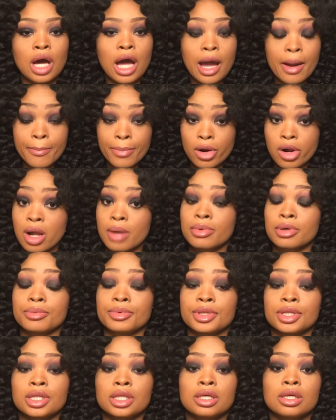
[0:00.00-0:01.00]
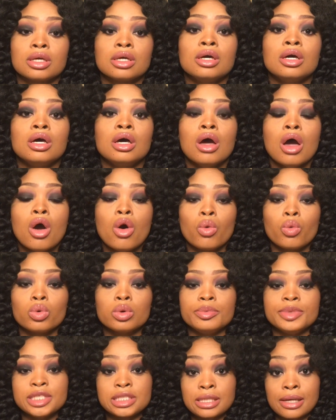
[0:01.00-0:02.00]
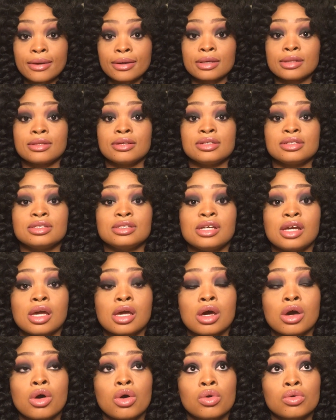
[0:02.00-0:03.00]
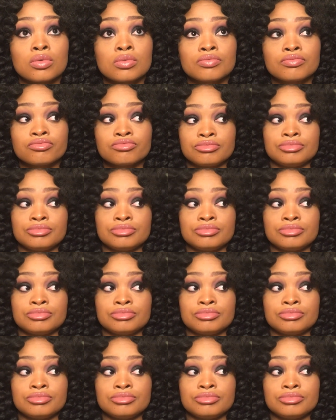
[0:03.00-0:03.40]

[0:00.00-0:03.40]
I probably will be taking this down